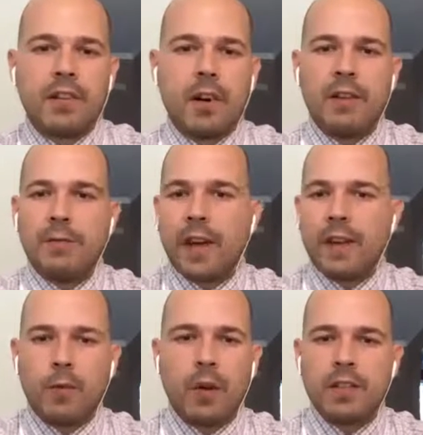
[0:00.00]
You know,
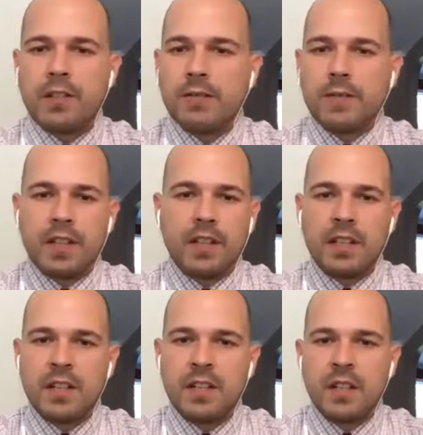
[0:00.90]
I've walked into
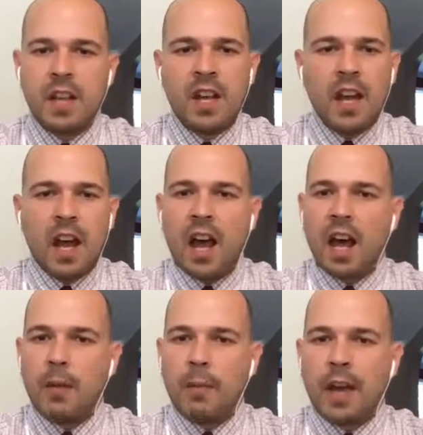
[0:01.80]
facilities
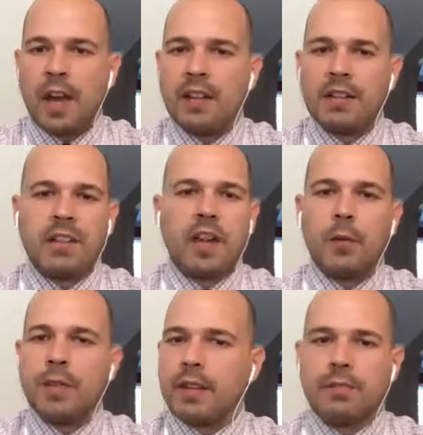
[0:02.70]
and, you know,
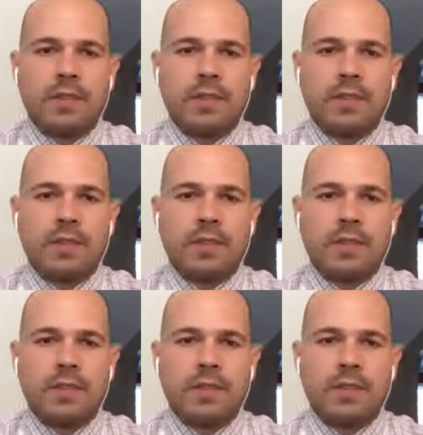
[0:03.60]
they've